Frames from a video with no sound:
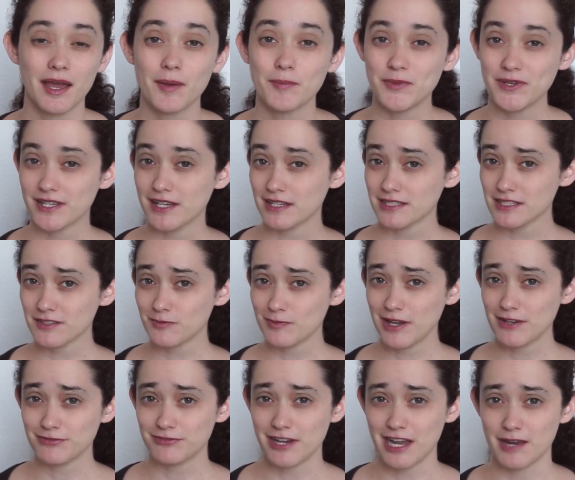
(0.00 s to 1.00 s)
Because of
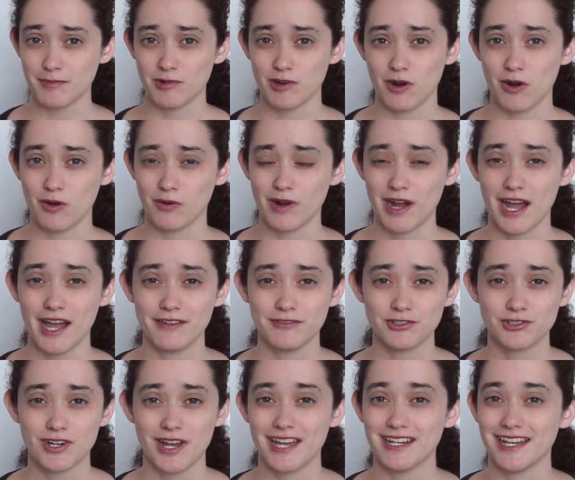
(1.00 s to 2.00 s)
my fibro, I've
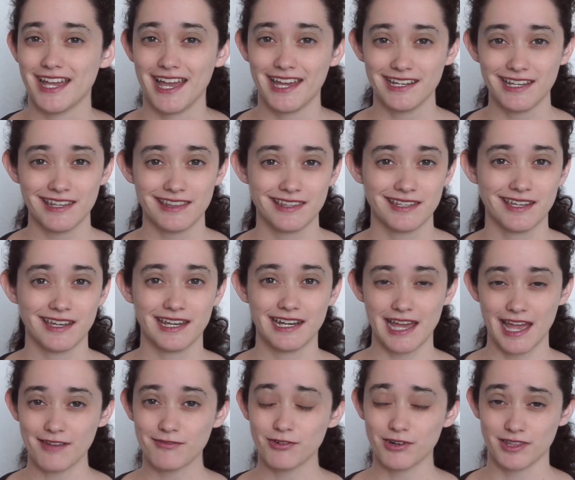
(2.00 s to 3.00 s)
tried anything and
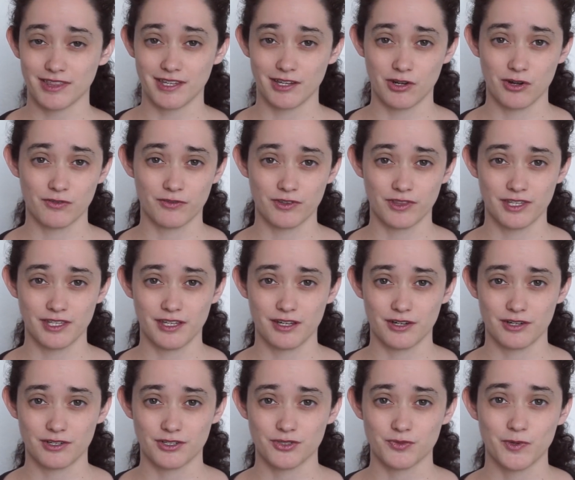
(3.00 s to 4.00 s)
everything over the
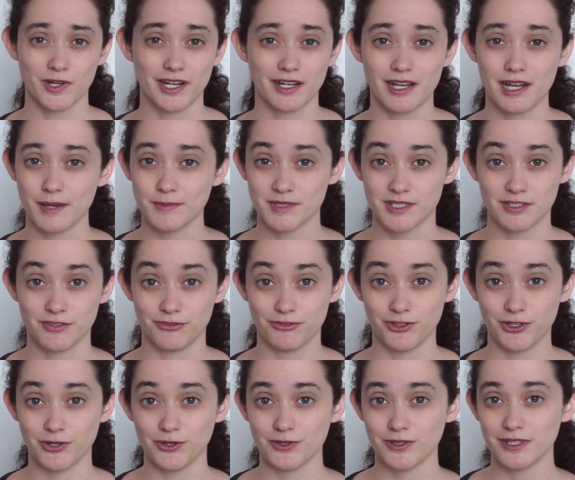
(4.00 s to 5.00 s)
years when it comes to
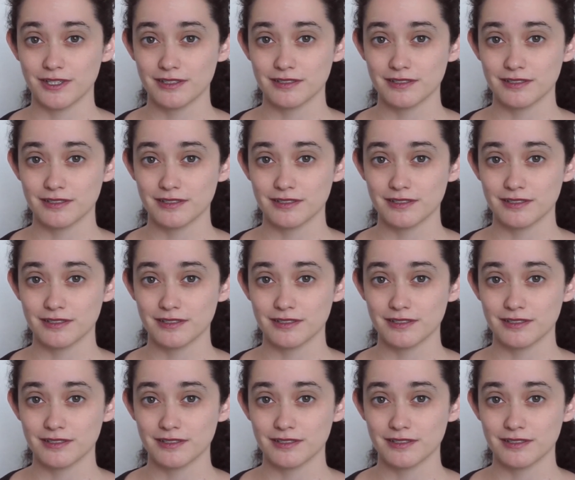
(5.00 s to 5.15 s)
food.